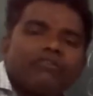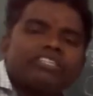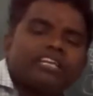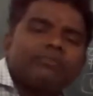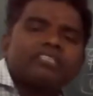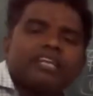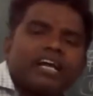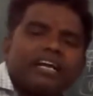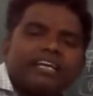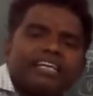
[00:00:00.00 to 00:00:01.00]
which animals are
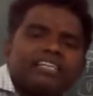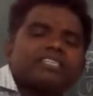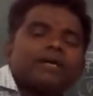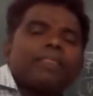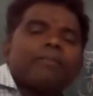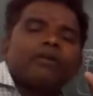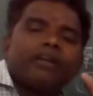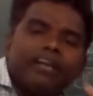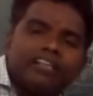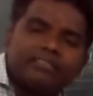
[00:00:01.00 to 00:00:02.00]
contains
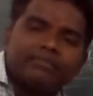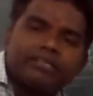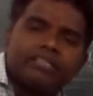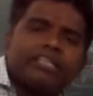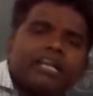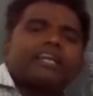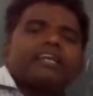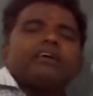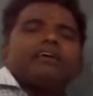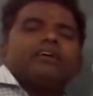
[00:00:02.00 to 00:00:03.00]
radial symmetry,
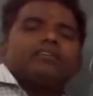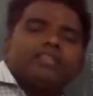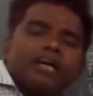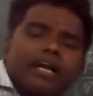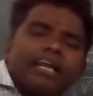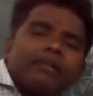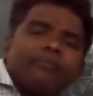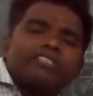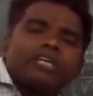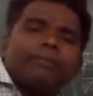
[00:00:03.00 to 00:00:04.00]
that
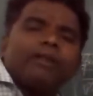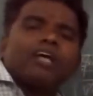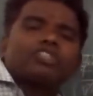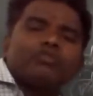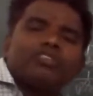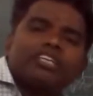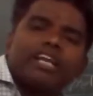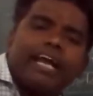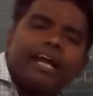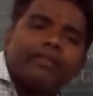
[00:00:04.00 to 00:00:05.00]
animals are belongs to which
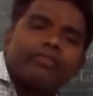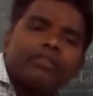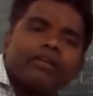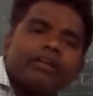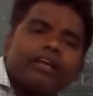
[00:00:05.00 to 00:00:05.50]
grade?